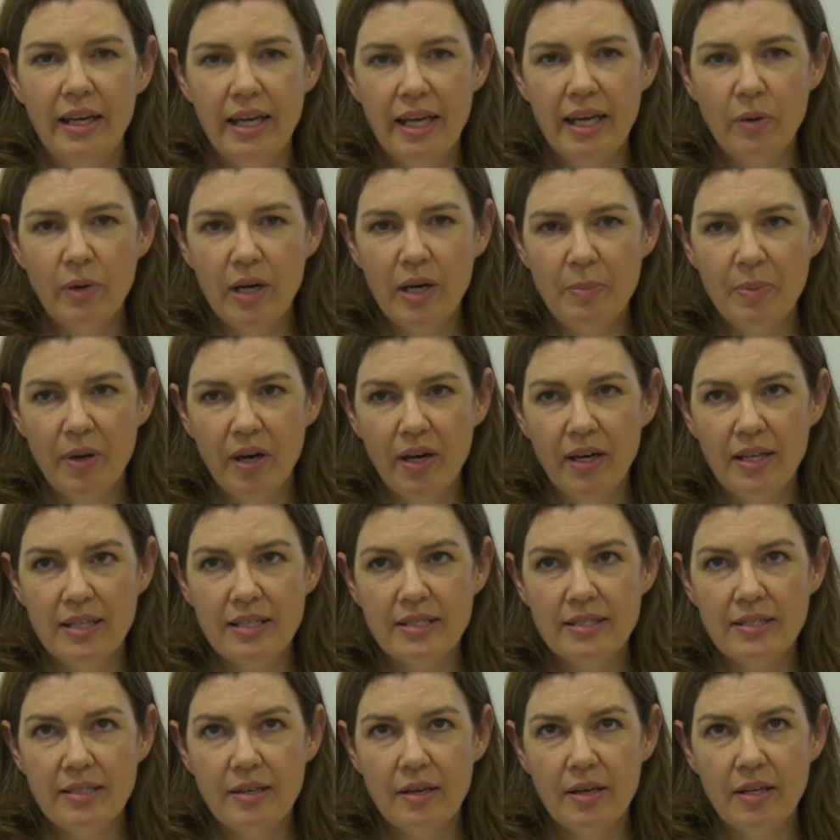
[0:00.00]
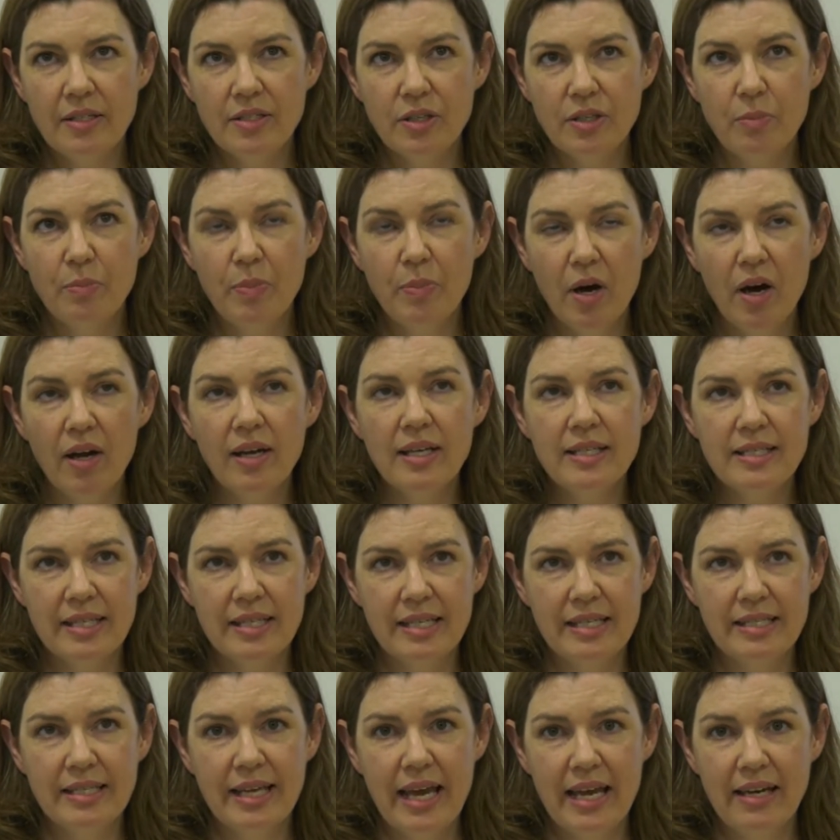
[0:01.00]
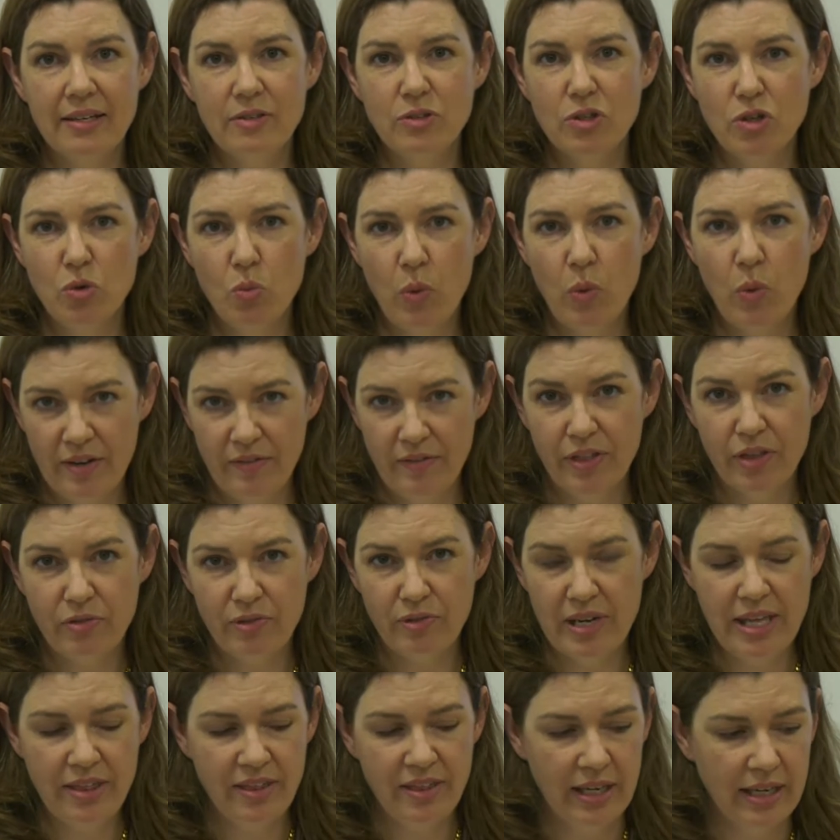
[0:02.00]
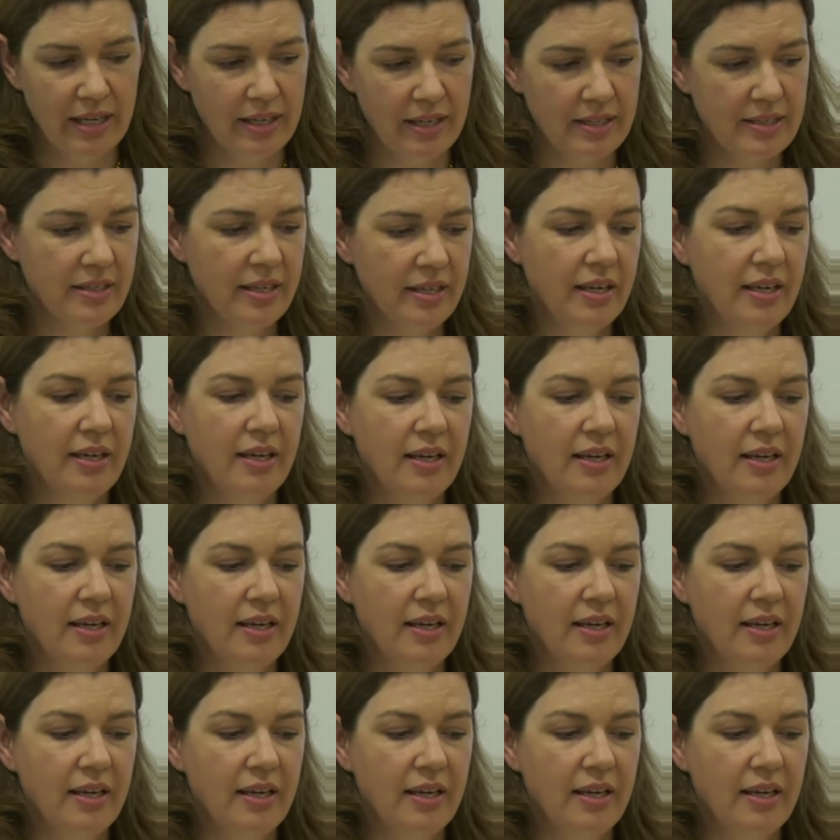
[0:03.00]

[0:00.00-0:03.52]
Policies can do one of three things.